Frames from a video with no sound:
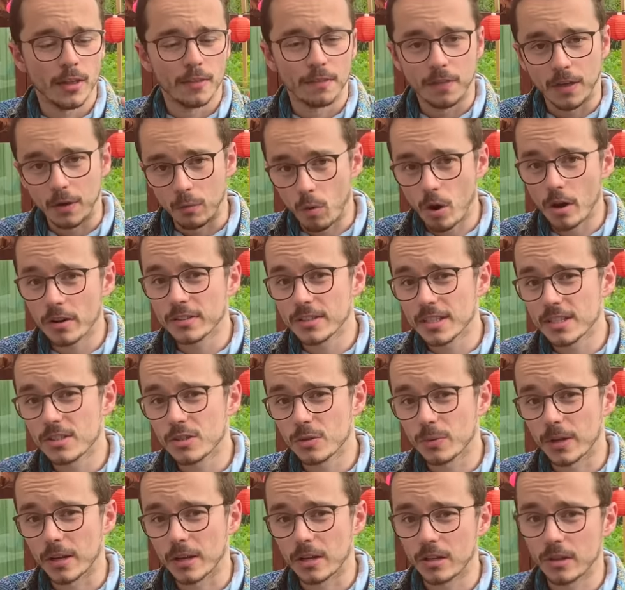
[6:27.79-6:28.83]
They wanted
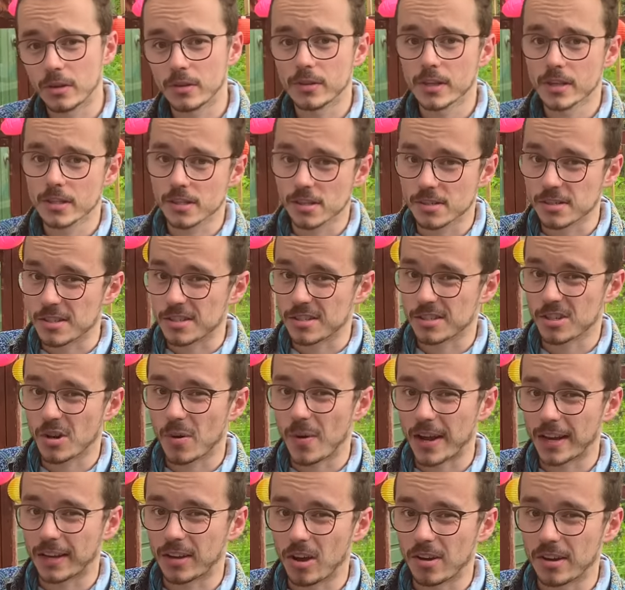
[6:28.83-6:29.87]
to include this because it's so
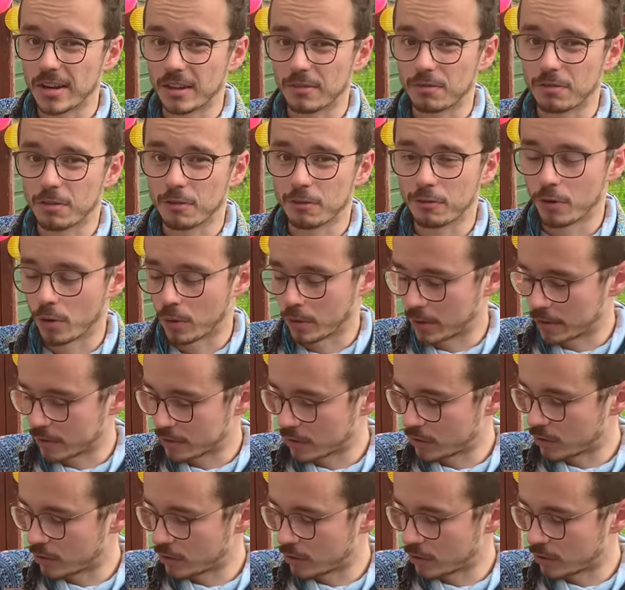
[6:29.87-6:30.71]
iconic for the Forward Unto